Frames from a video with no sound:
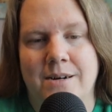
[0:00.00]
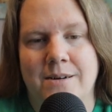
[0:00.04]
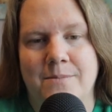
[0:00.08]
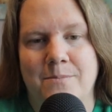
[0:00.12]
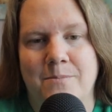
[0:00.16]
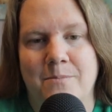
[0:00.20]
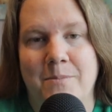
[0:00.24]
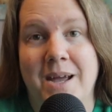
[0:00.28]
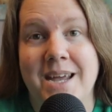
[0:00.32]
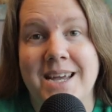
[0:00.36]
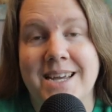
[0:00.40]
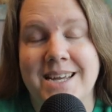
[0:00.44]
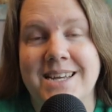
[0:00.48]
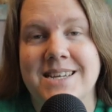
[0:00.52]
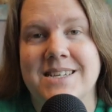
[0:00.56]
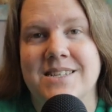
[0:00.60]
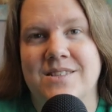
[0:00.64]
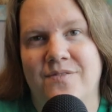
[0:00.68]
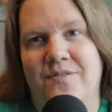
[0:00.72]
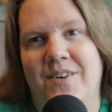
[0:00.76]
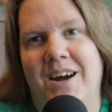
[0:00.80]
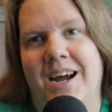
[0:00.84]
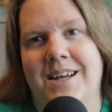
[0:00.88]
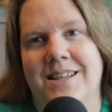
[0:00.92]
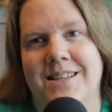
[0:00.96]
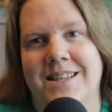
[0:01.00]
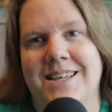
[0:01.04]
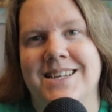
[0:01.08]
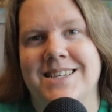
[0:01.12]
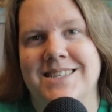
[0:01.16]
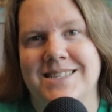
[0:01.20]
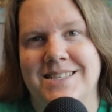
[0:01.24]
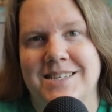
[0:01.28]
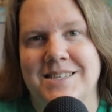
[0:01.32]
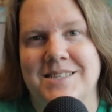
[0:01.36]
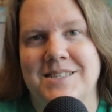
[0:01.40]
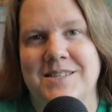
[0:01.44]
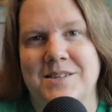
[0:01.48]
make his filing
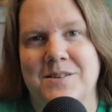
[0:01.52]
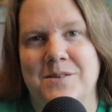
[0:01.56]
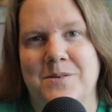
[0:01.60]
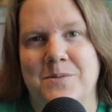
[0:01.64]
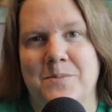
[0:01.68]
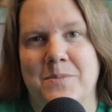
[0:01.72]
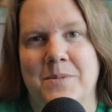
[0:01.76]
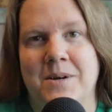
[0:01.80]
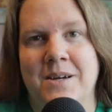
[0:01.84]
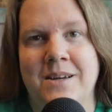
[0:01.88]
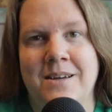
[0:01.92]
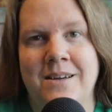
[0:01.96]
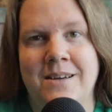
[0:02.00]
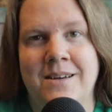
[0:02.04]
system